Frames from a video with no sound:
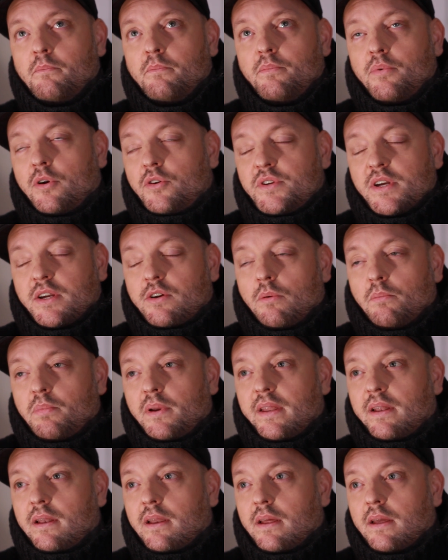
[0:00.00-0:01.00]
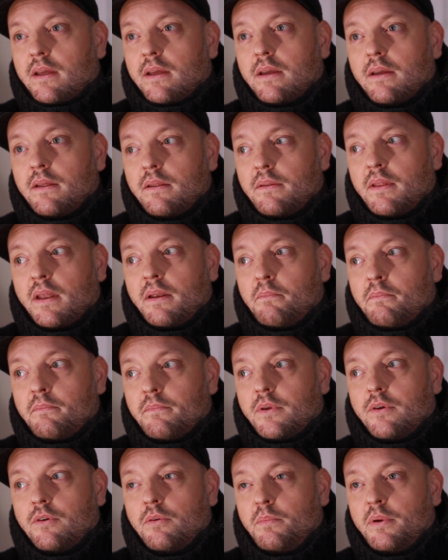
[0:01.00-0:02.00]
project completely that
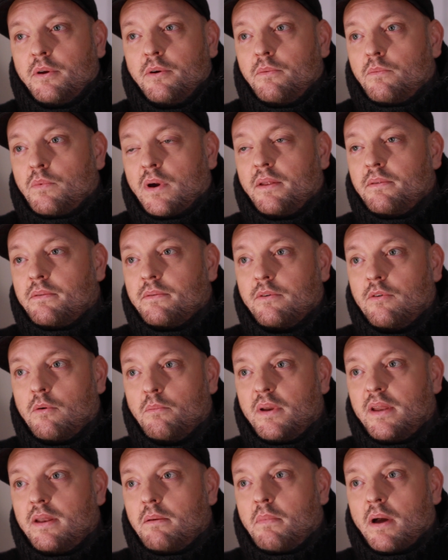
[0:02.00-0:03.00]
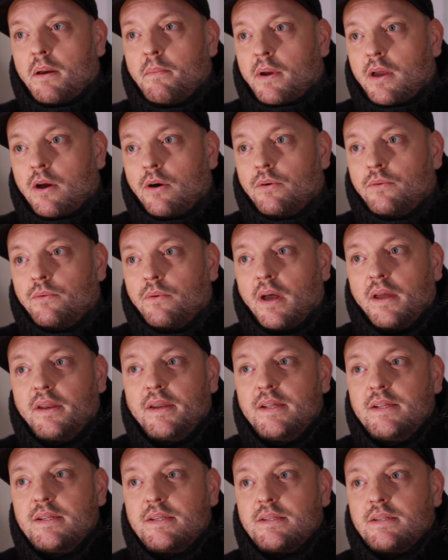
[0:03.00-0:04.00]
could be run completely by my own
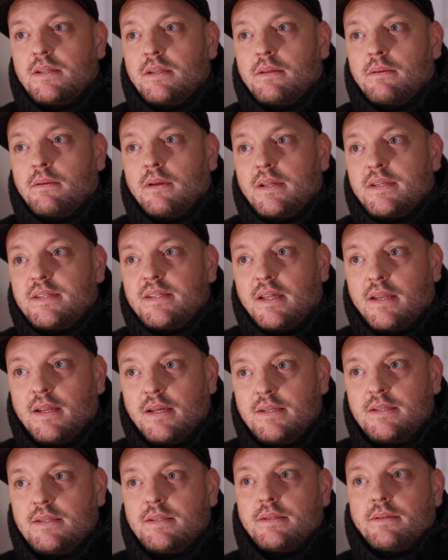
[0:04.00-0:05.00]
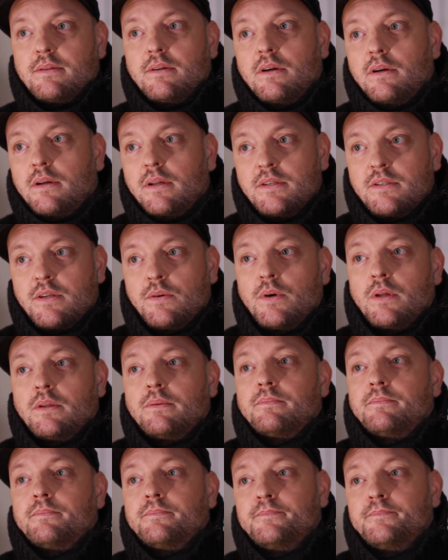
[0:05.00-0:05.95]
ideas and aesthetics and so on.